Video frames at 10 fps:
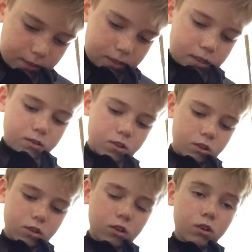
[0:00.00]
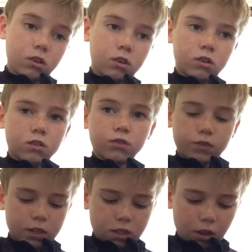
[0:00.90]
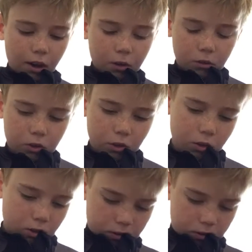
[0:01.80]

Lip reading: I'm just going to read the titles to you.